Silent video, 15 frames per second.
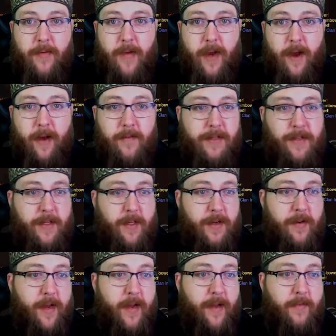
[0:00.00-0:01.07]
We obviously
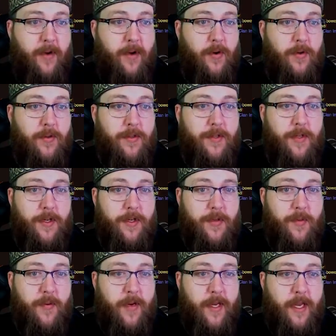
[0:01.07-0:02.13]
don't have gold, so you
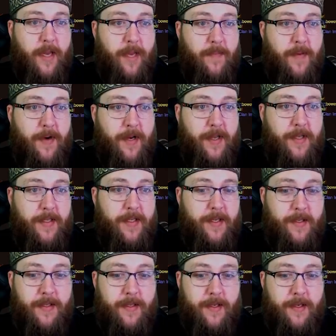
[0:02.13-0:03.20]
just want to keep your
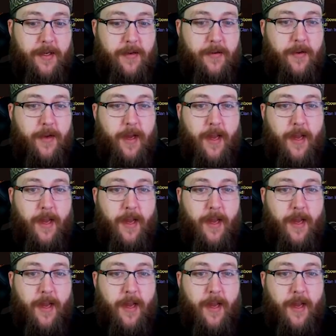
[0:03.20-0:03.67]
distance, you know,